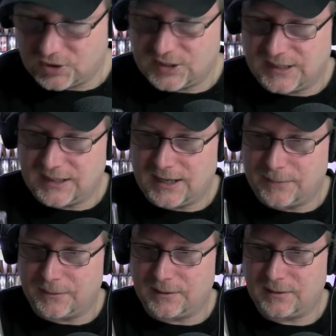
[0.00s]
a slight
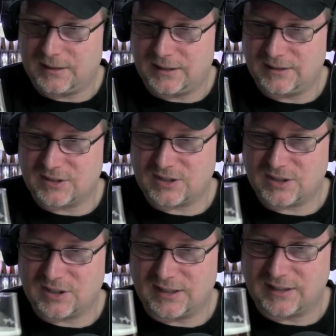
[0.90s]
just a
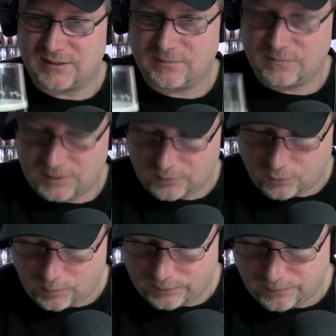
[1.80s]
slight
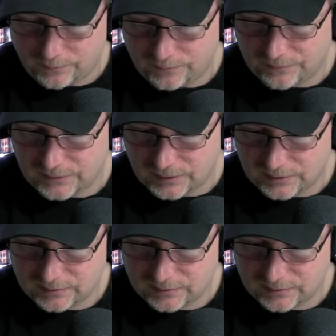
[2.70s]
aroma from the